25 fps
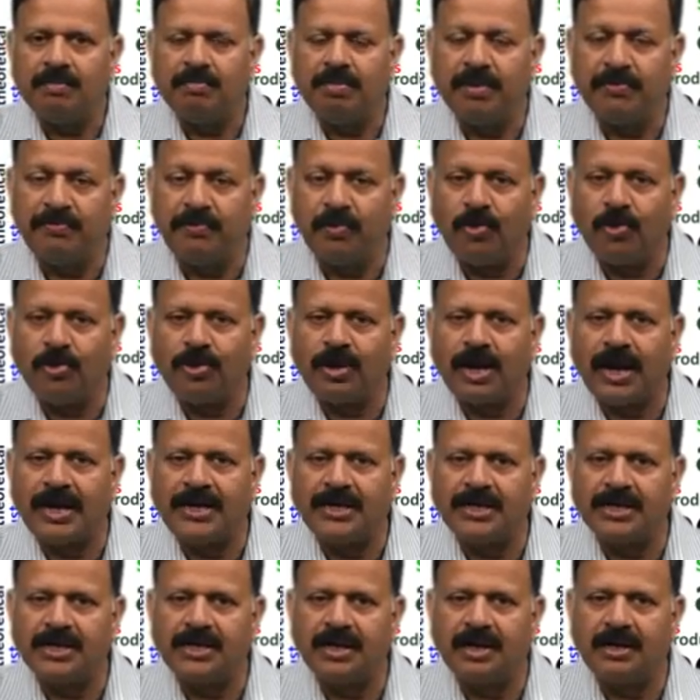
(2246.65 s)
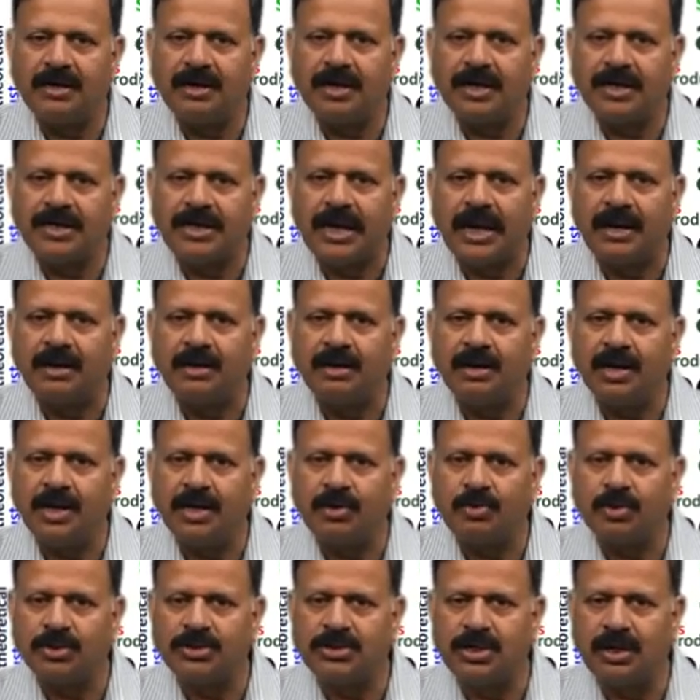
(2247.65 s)
Before 1910,
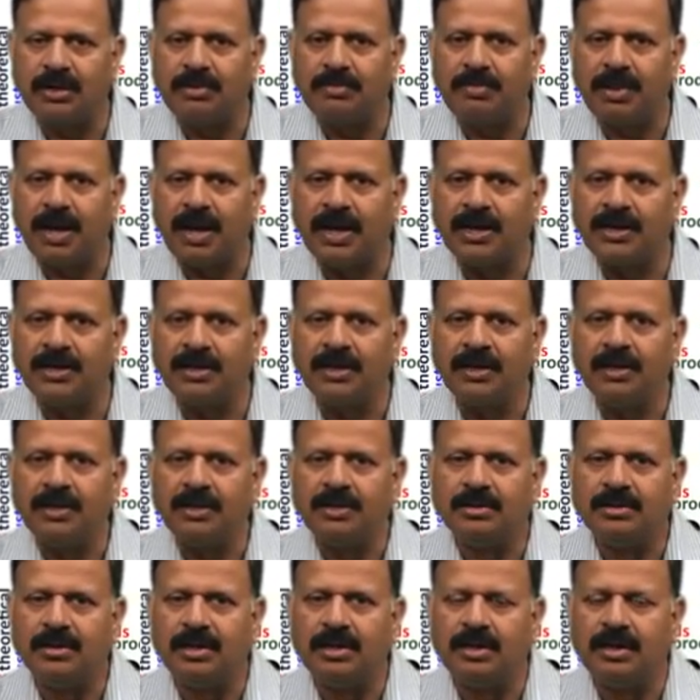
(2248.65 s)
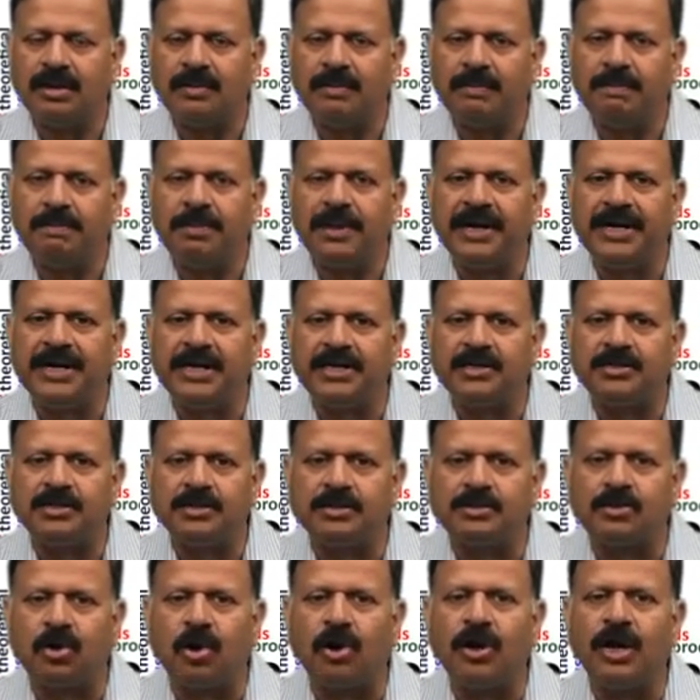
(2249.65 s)
it was done by the British
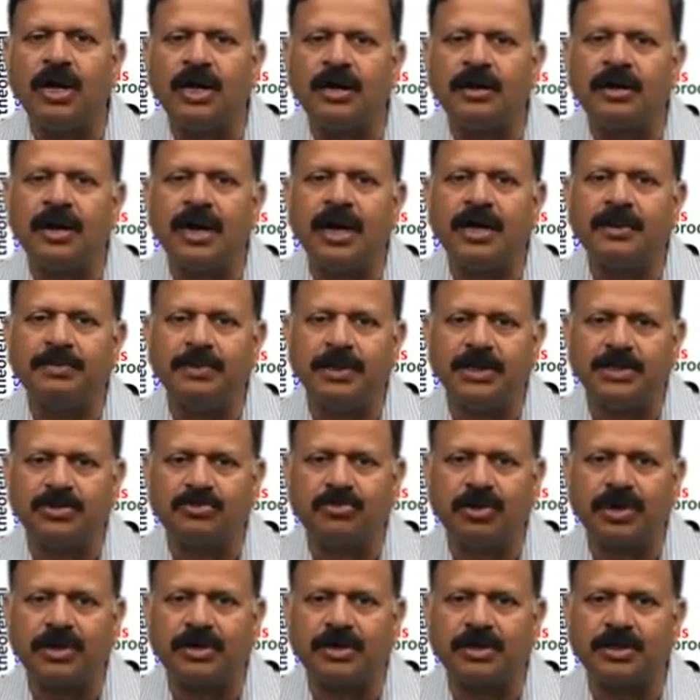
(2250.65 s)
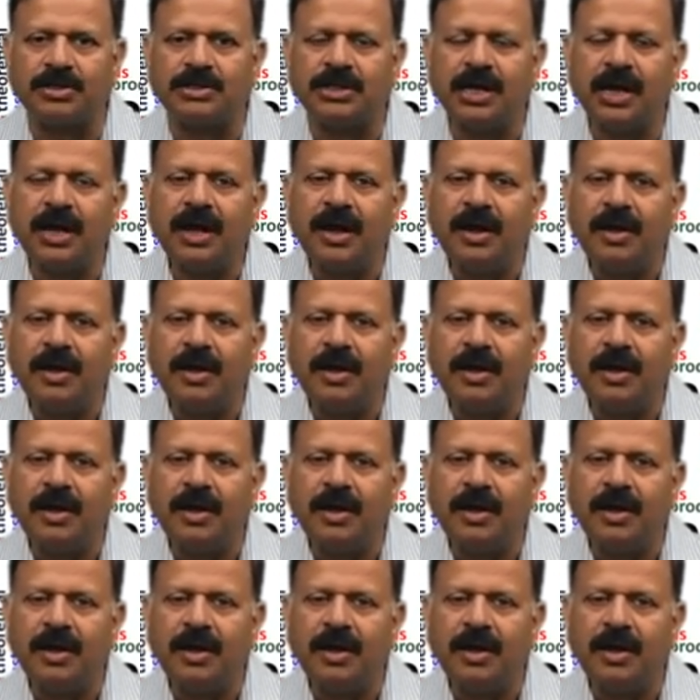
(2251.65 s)
scholar administrators.